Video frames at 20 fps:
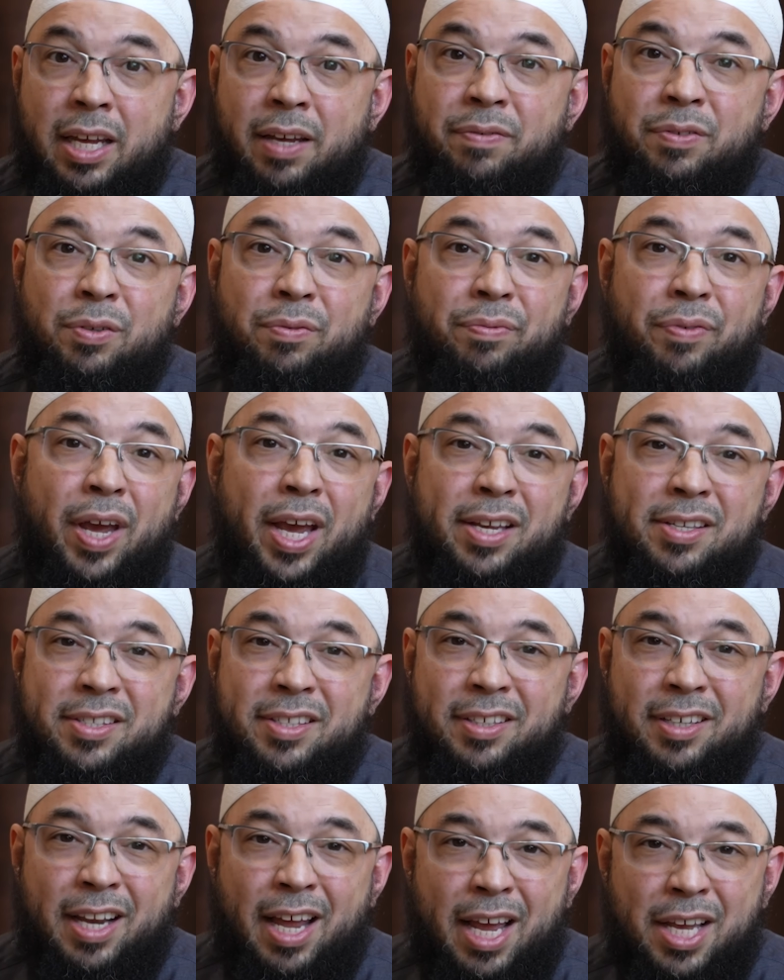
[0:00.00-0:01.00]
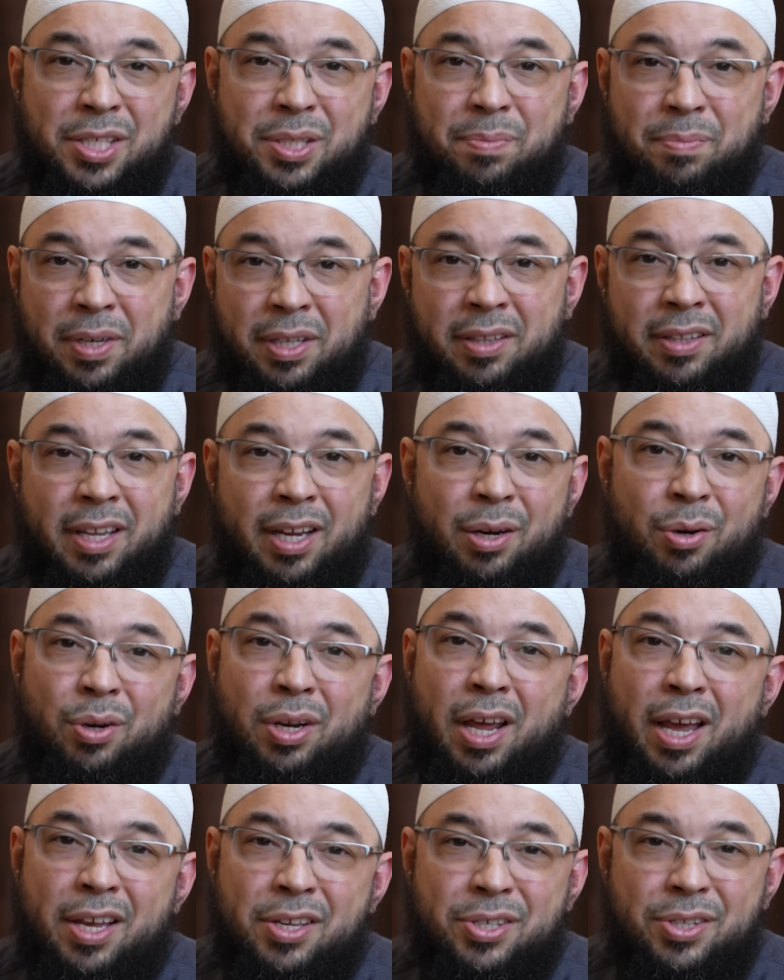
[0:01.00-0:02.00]
If you fasted last Monday or
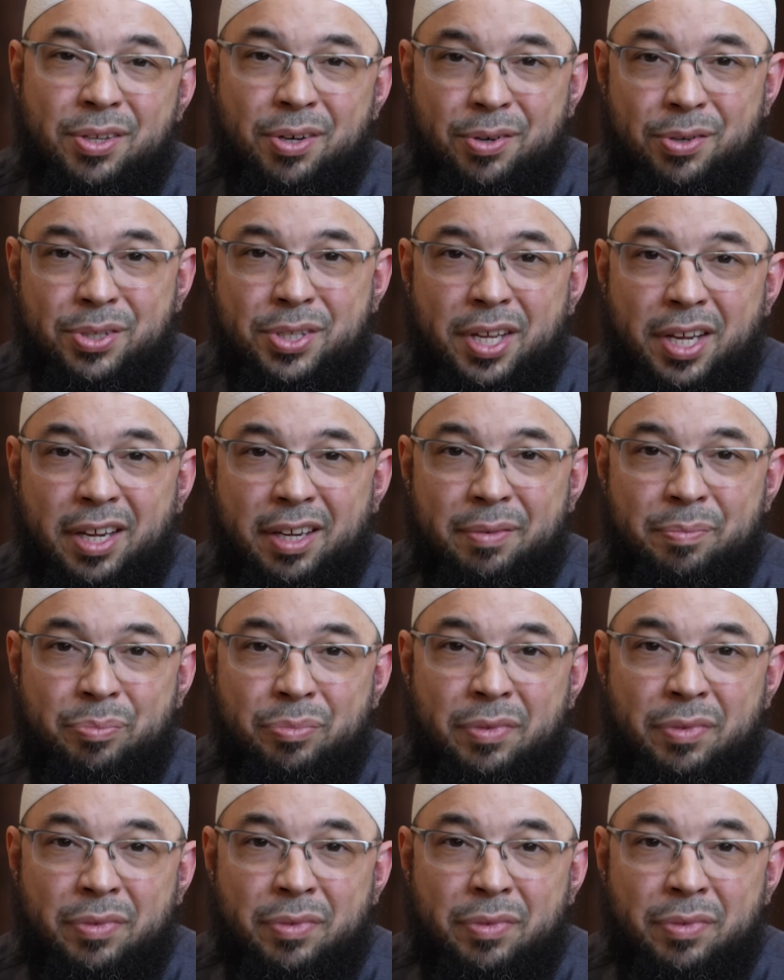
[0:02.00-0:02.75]
last Thursday,